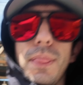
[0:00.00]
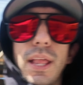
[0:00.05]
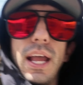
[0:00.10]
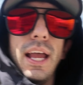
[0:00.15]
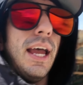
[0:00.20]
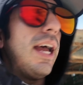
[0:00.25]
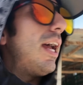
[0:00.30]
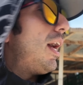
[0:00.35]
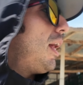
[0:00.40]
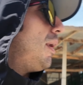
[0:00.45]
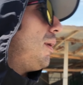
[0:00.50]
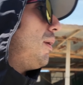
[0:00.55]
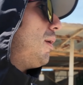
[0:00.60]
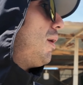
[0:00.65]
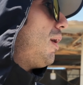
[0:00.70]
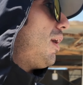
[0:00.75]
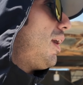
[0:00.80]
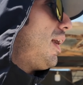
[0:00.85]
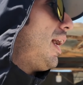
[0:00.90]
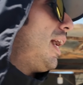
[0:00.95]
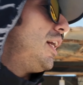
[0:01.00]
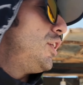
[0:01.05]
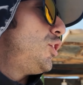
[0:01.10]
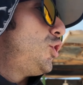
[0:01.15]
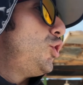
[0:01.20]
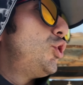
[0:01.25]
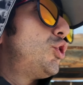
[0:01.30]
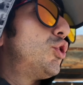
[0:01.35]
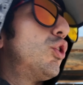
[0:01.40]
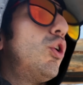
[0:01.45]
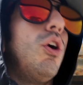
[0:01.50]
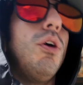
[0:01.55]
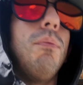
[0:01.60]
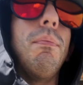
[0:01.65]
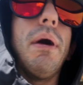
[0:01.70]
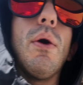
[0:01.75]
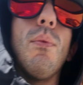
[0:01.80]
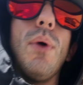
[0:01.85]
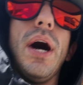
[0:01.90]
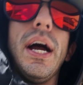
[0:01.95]
and as usual,
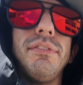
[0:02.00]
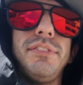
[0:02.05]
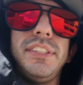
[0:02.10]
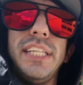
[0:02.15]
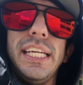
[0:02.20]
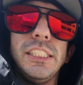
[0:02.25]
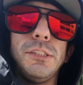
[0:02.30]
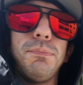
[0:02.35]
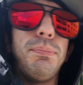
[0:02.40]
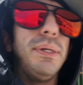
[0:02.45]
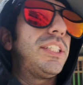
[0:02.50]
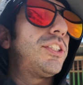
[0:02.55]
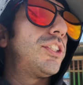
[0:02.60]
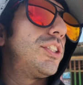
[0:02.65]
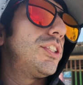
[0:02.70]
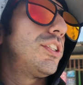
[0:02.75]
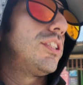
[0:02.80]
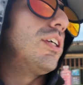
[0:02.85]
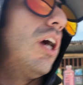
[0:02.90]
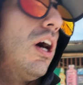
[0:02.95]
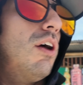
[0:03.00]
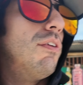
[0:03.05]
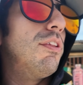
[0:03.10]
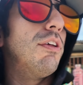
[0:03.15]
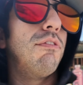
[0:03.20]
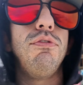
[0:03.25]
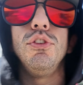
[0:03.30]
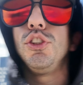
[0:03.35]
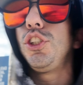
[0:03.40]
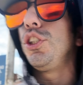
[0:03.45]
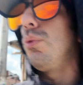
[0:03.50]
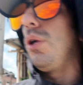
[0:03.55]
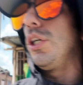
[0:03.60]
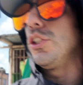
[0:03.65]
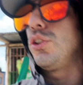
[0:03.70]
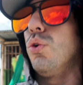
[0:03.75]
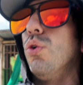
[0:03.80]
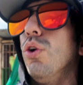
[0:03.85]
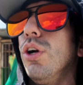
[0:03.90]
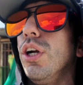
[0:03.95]
my wife takes pictures of the food she
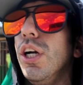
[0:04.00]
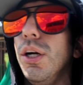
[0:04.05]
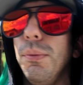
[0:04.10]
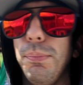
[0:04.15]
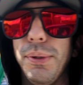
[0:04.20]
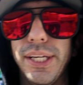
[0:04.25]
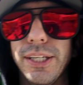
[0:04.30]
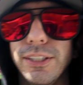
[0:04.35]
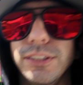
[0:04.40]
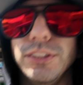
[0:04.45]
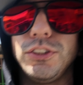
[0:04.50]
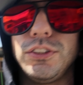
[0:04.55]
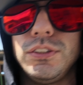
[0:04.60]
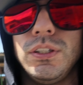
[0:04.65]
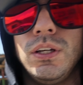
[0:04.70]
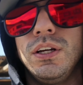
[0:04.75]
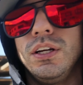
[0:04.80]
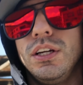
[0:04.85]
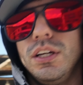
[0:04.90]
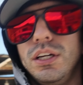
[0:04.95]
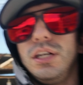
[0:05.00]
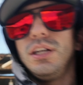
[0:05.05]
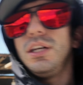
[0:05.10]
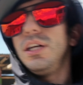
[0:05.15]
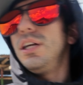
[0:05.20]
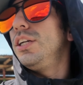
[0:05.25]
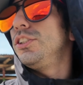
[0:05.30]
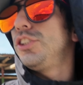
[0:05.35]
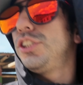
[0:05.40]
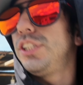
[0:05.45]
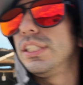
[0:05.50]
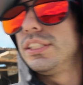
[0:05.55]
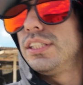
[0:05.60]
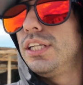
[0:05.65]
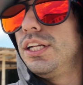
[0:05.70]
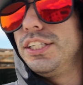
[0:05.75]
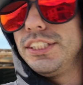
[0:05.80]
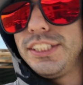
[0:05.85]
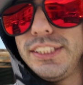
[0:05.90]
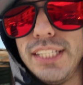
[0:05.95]
wants to order because she doesn't
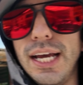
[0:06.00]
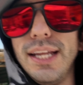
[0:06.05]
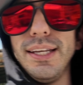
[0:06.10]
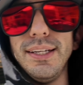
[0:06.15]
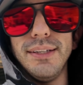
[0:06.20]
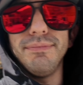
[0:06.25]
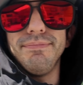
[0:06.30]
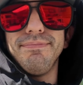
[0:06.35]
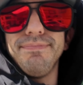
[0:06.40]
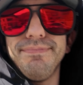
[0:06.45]
understand it.